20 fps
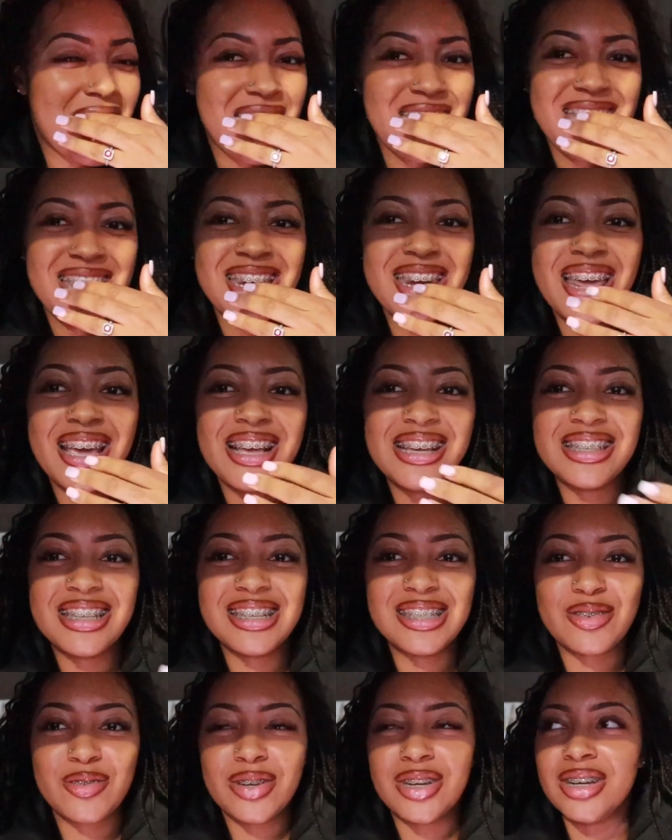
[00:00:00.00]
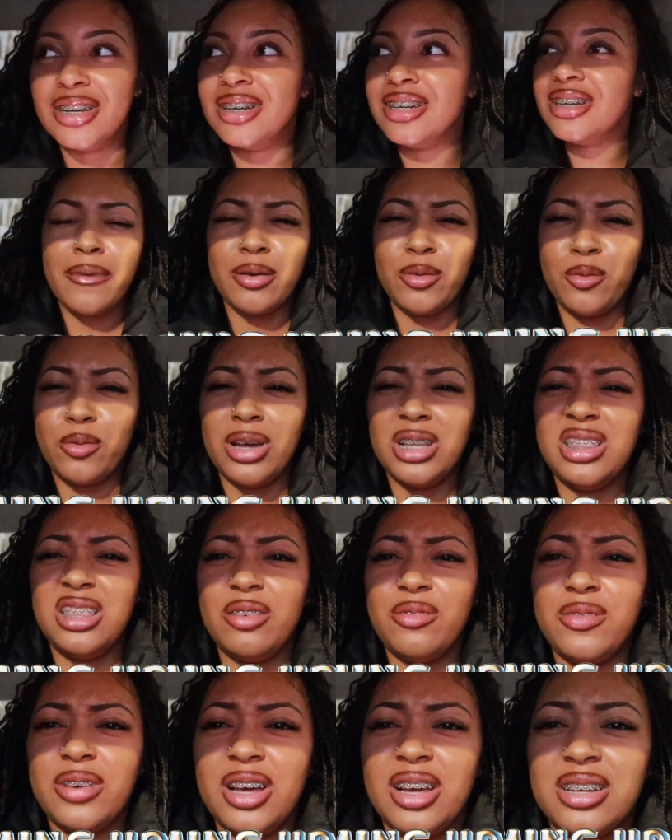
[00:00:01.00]
Niggas is weird. What
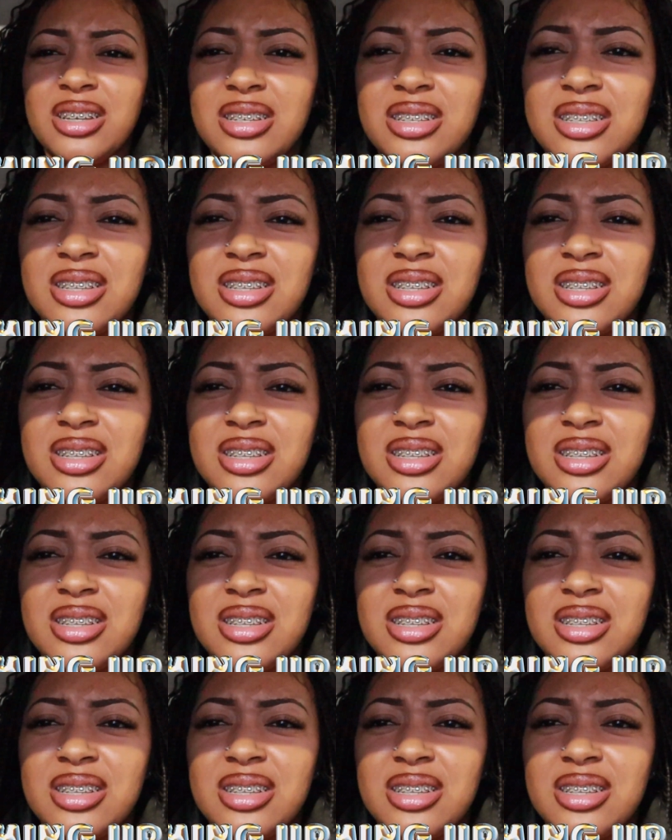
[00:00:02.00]
the fuck?